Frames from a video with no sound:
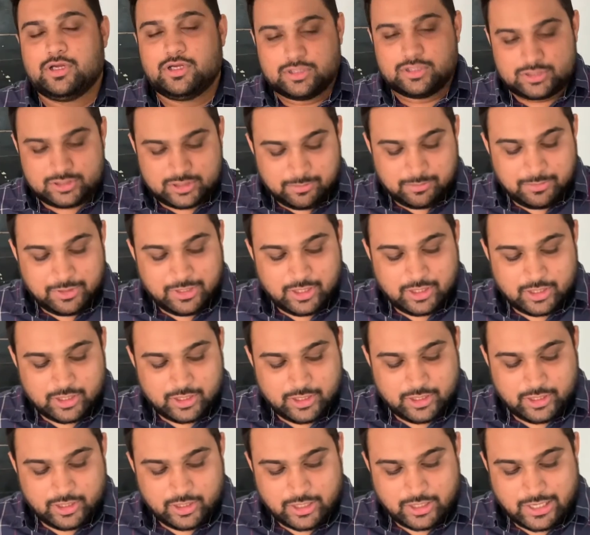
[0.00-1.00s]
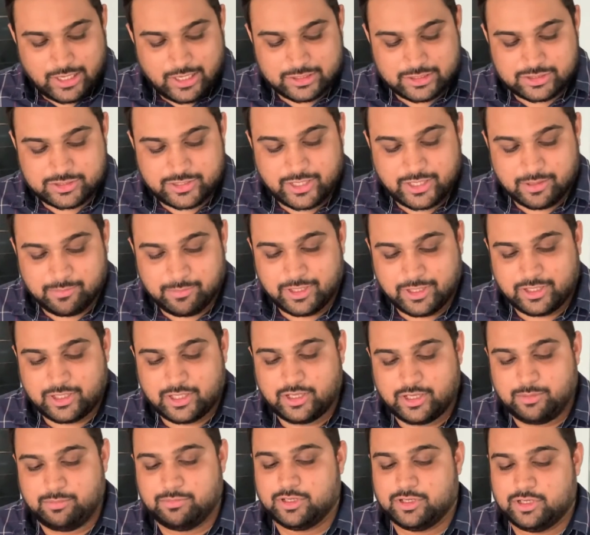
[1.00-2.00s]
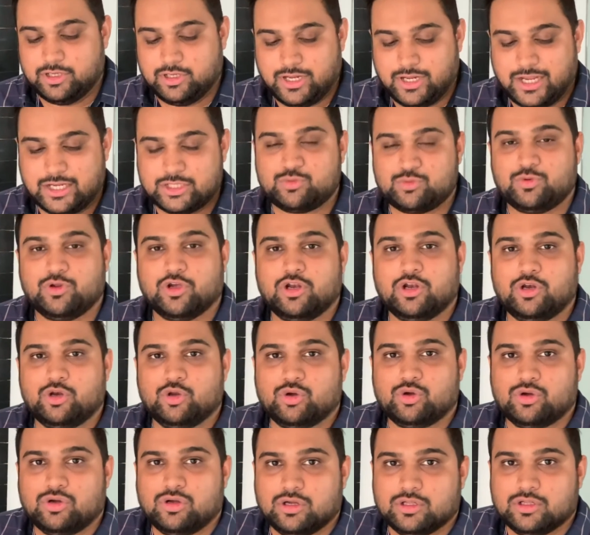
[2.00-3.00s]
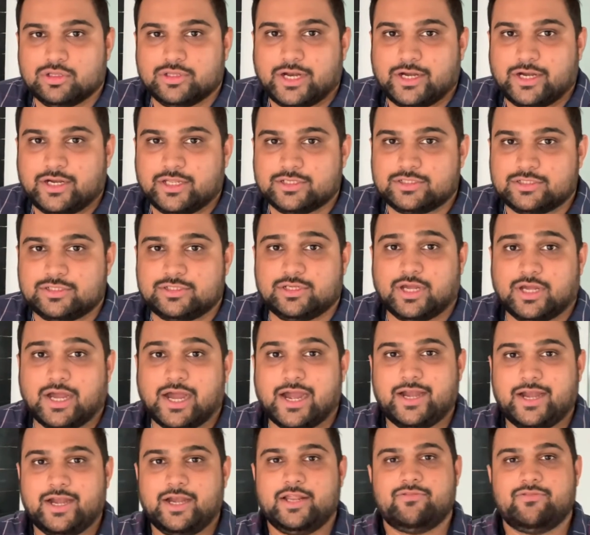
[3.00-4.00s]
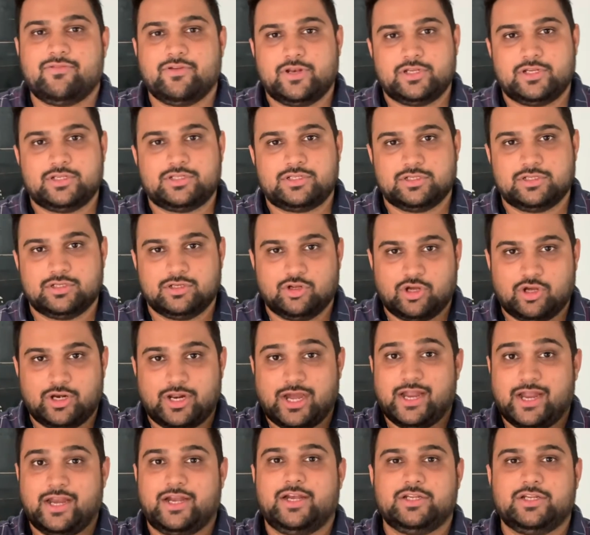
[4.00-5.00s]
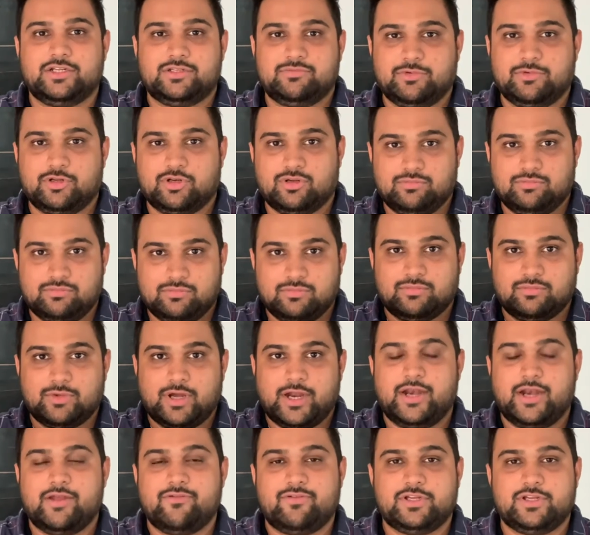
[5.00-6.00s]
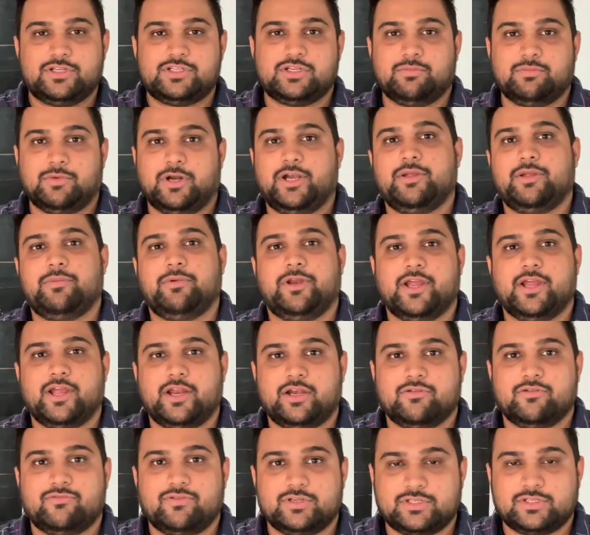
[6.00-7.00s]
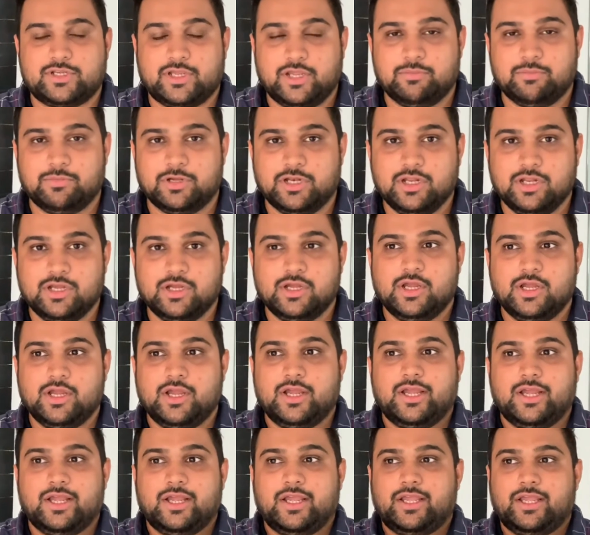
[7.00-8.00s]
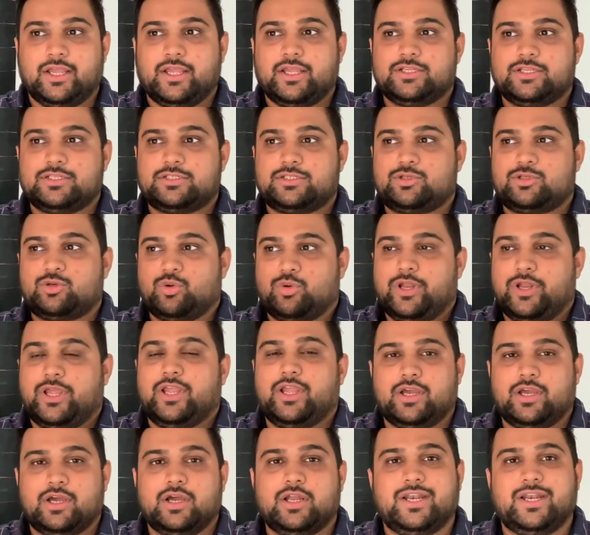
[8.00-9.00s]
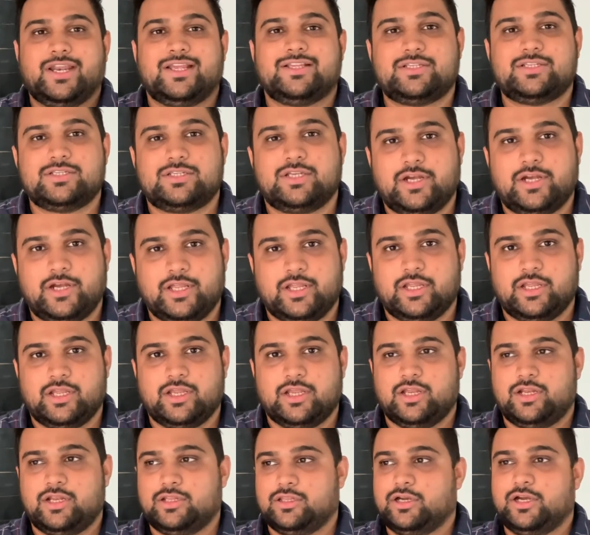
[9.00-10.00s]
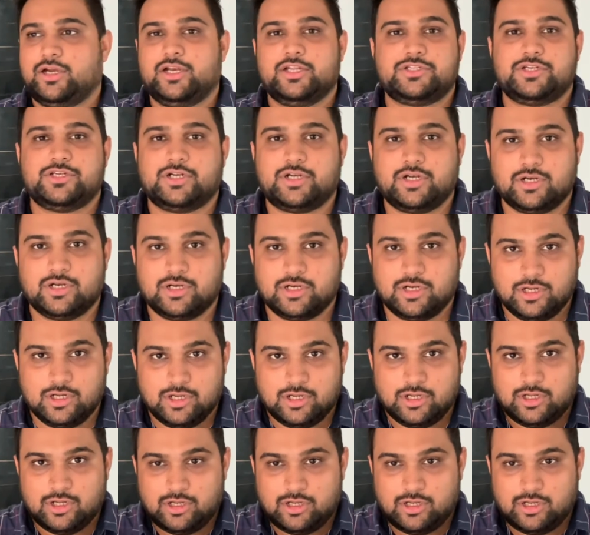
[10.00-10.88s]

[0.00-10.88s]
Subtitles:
Similarly, HDMI cable, as we all know, that is high definition or high definition multimedia interface cable, is today a necessity in the digital